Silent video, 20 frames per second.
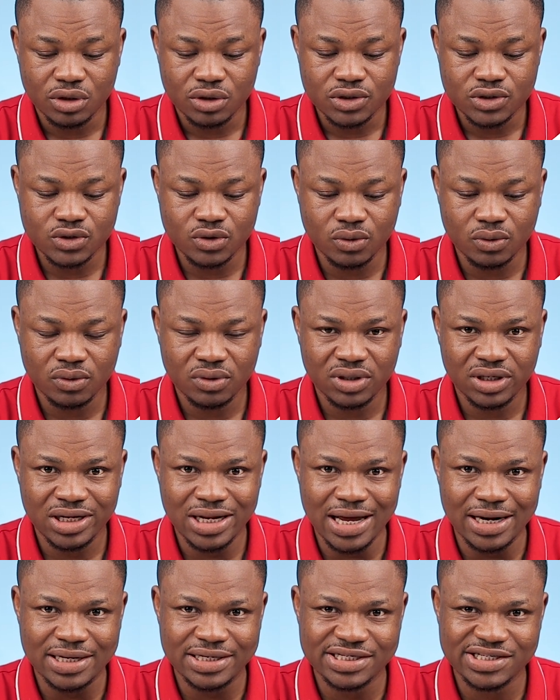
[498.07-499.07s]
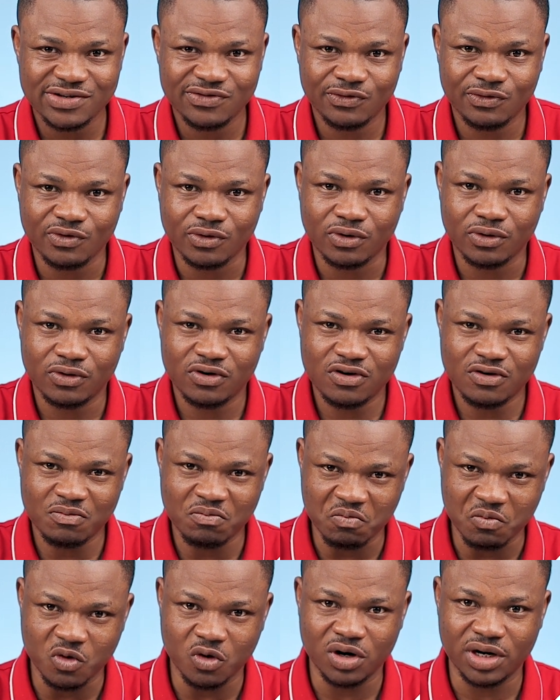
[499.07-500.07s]
So that is for
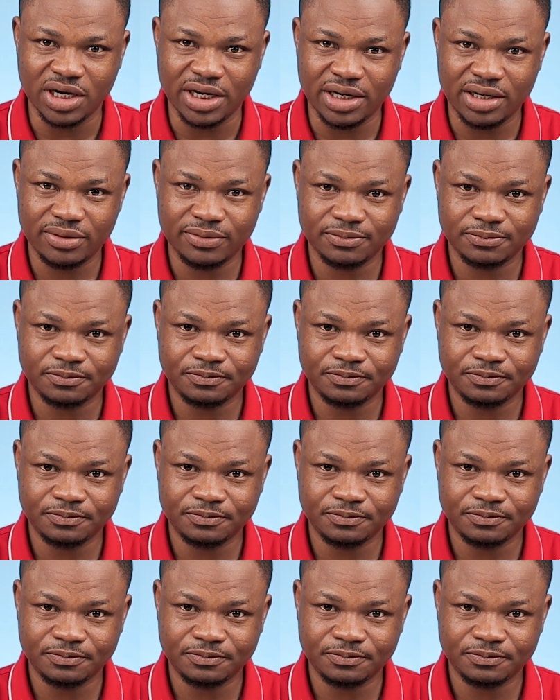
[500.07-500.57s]
morning.